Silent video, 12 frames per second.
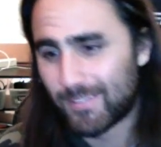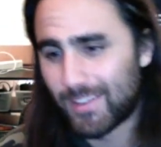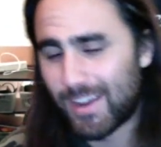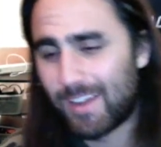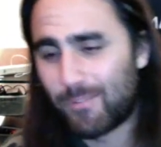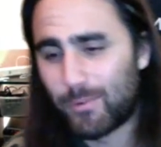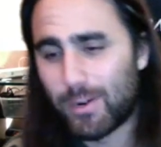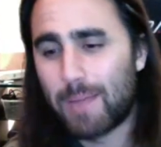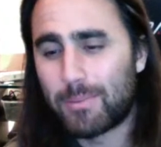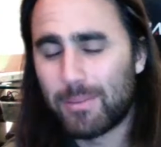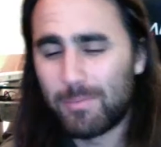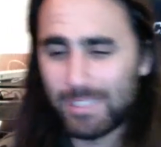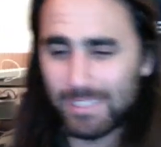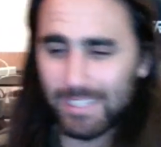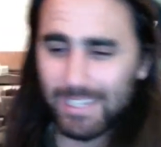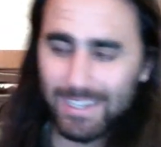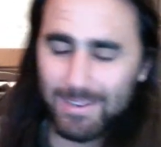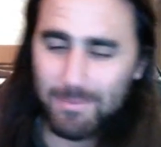All right, if we're
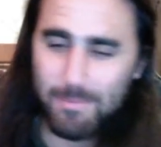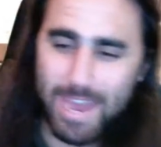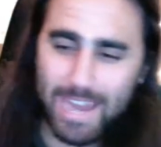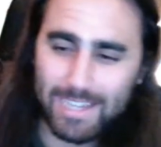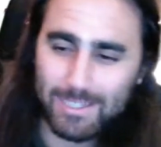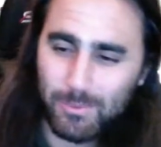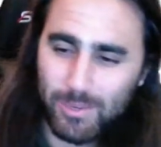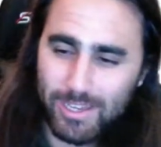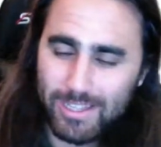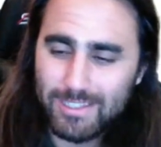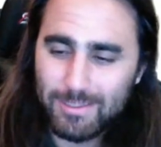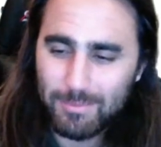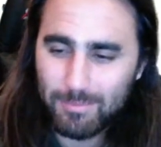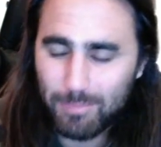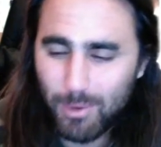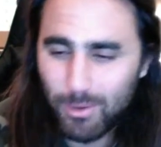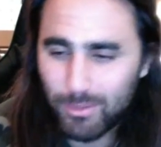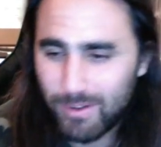optimistic, Max wins
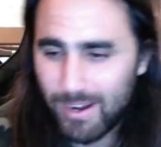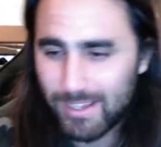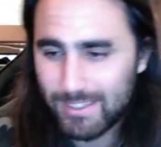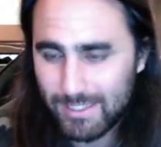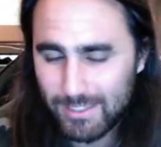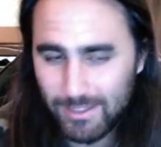both races.